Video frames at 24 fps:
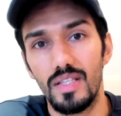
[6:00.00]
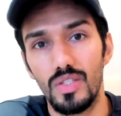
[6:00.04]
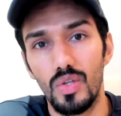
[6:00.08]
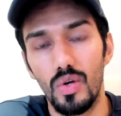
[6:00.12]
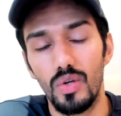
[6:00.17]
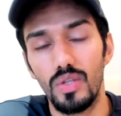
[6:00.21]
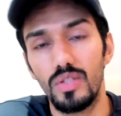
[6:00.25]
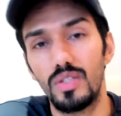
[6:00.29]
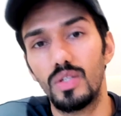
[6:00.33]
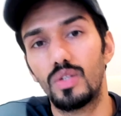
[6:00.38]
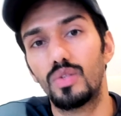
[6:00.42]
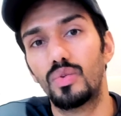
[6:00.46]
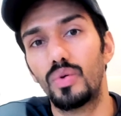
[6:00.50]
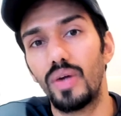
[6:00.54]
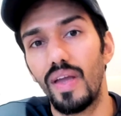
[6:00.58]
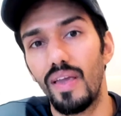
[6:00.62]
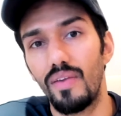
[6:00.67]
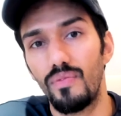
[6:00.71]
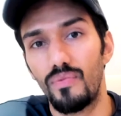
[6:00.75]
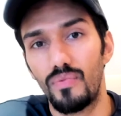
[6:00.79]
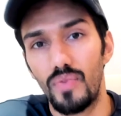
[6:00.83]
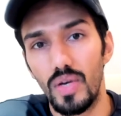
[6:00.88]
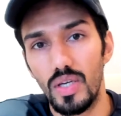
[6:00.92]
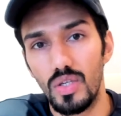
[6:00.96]
going to
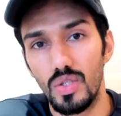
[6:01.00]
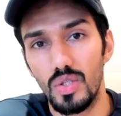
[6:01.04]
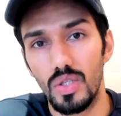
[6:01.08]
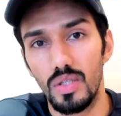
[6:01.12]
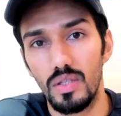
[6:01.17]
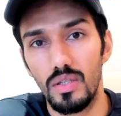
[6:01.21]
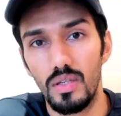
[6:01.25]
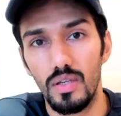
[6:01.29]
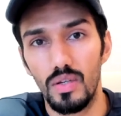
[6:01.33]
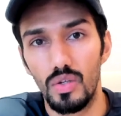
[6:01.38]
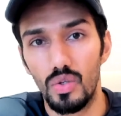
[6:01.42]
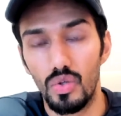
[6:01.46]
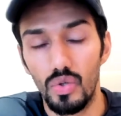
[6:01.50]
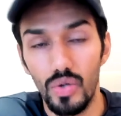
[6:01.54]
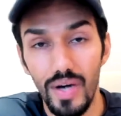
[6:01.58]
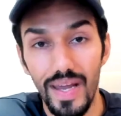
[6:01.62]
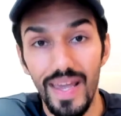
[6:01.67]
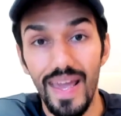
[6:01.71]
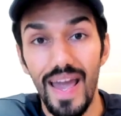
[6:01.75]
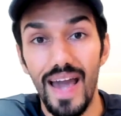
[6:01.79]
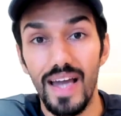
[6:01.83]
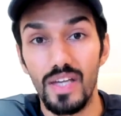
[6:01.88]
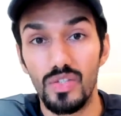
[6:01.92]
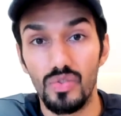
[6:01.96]
create friction,
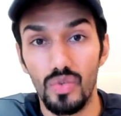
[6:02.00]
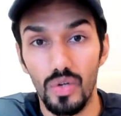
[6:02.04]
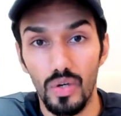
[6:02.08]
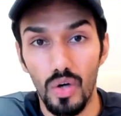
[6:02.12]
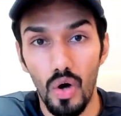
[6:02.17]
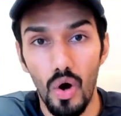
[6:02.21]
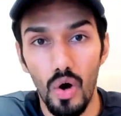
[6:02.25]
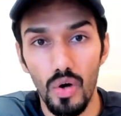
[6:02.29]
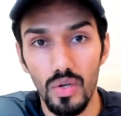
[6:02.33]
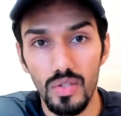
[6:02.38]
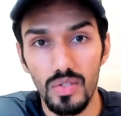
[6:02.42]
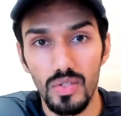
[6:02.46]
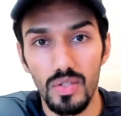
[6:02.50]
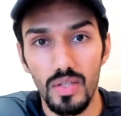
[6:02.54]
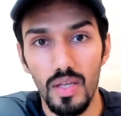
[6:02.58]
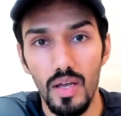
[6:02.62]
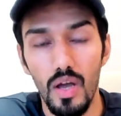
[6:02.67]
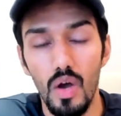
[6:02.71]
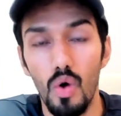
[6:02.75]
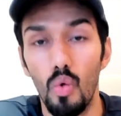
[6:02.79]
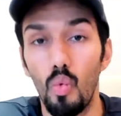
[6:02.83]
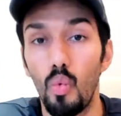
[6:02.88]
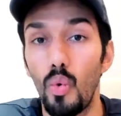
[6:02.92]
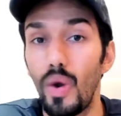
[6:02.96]
create extra costs,
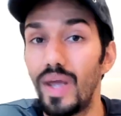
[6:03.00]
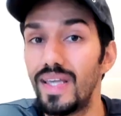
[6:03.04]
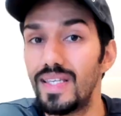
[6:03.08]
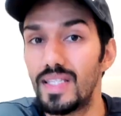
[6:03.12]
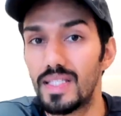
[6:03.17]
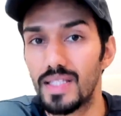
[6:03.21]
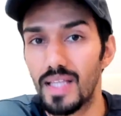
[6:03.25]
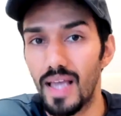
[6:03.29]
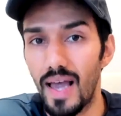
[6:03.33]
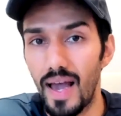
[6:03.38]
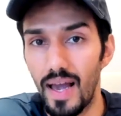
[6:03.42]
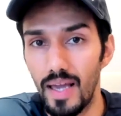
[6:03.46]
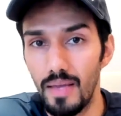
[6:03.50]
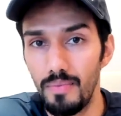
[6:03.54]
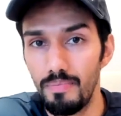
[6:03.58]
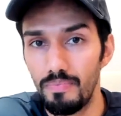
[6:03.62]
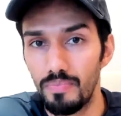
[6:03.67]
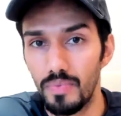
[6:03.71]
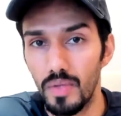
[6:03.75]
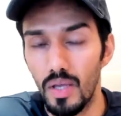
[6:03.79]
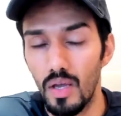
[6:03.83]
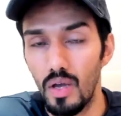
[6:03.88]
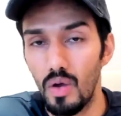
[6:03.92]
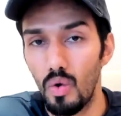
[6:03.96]
waste time,
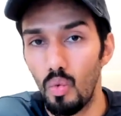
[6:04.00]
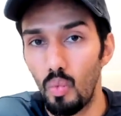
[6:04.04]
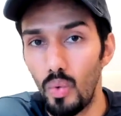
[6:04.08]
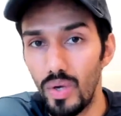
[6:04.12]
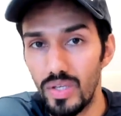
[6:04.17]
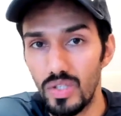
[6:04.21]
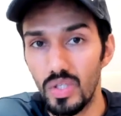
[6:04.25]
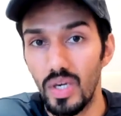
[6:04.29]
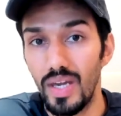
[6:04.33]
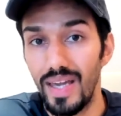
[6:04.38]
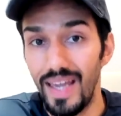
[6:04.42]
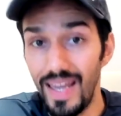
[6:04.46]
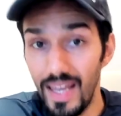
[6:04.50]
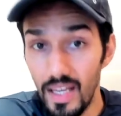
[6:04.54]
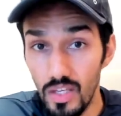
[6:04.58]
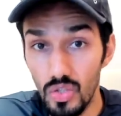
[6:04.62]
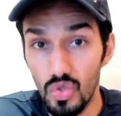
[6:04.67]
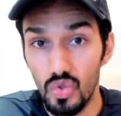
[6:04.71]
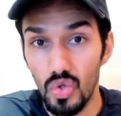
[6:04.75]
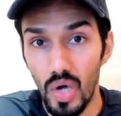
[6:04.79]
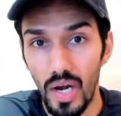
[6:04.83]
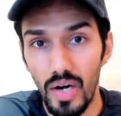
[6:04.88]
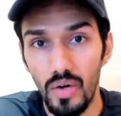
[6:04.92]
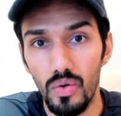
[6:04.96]
which in
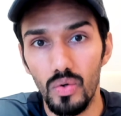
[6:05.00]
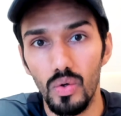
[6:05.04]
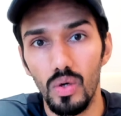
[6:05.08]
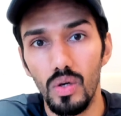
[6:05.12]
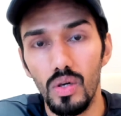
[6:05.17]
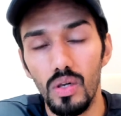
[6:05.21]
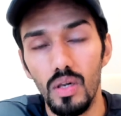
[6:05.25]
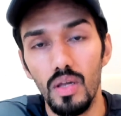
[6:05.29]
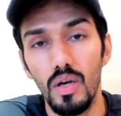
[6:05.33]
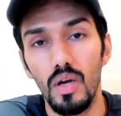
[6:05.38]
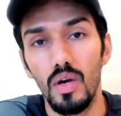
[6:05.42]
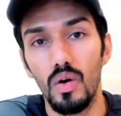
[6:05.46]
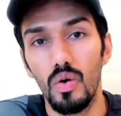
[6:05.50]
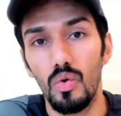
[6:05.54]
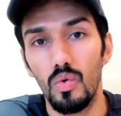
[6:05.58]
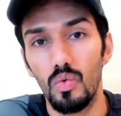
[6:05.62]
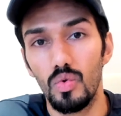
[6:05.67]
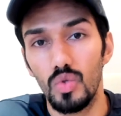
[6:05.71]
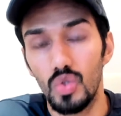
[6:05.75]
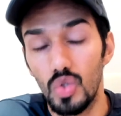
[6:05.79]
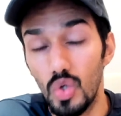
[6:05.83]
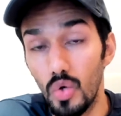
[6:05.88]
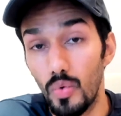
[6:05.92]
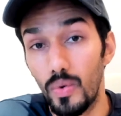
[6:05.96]
general,
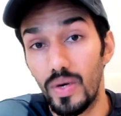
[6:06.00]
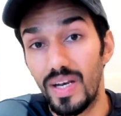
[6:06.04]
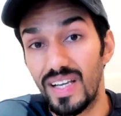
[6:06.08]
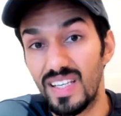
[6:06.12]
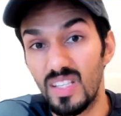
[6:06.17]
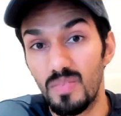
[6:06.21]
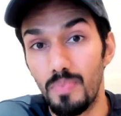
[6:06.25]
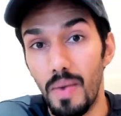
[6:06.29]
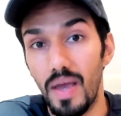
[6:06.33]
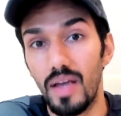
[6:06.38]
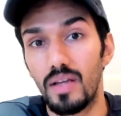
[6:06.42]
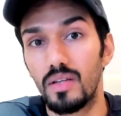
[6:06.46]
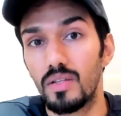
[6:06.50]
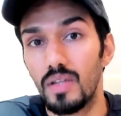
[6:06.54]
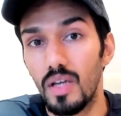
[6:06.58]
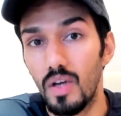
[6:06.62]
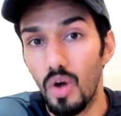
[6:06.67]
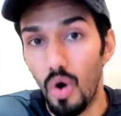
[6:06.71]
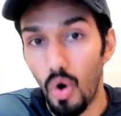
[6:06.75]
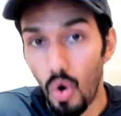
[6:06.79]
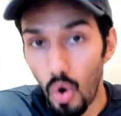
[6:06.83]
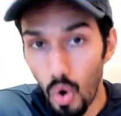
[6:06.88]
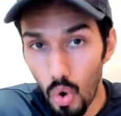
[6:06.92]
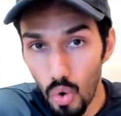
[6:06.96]
you would expect
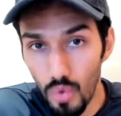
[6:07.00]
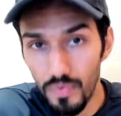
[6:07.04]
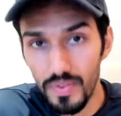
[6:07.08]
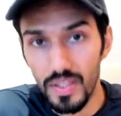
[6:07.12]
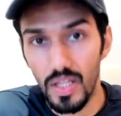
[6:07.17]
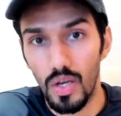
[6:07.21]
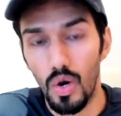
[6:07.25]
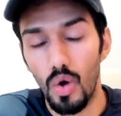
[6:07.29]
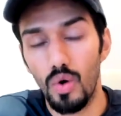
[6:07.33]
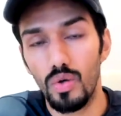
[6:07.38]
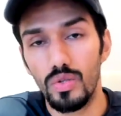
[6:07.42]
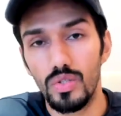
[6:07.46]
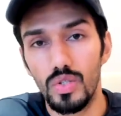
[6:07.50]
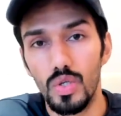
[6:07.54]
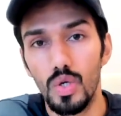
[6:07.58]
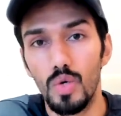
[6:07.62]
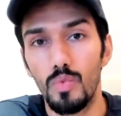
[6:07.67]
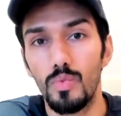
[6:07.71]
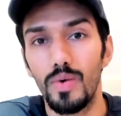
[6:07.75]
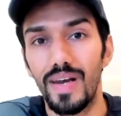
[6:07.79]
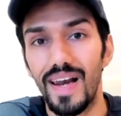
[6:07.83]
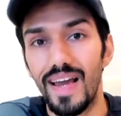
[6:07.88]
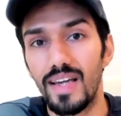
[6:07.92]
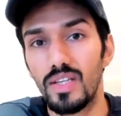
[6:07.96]
over the long term
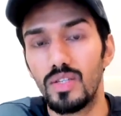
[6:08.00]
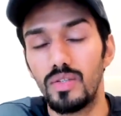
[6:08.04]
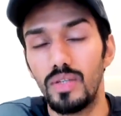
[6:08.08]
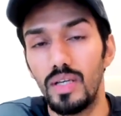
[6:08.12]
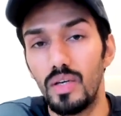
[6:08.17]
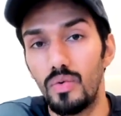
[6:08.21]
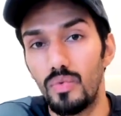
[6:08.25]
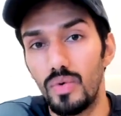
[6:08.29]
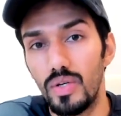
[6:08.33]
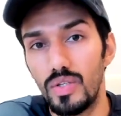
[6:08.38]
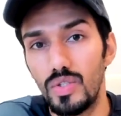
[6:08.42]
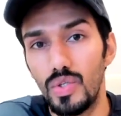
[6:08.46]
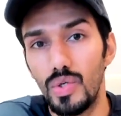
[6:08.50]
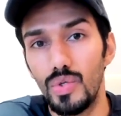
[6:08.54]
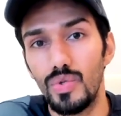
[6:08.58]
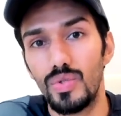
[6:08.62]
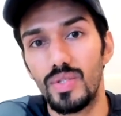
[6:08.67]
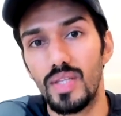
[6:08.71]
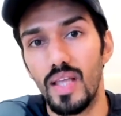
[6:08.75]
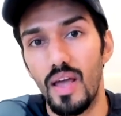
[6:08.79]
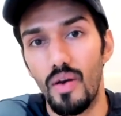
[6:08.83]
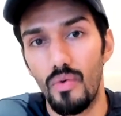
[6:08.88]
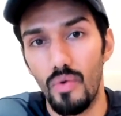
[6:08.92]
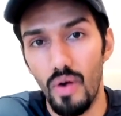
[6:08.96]
will actually reduce
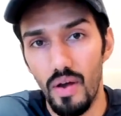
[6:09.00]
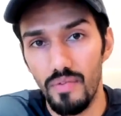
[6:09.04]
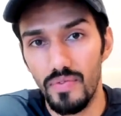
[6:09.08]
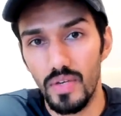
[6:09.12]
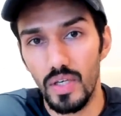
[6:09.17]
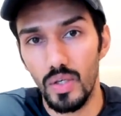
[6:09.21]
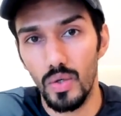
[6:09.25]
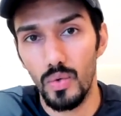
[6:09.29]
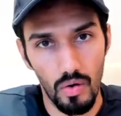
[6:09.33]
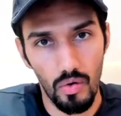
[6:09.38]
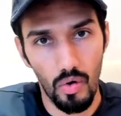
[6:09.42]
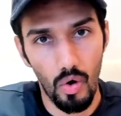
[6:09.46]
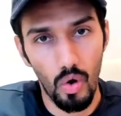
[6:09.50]
their revenue.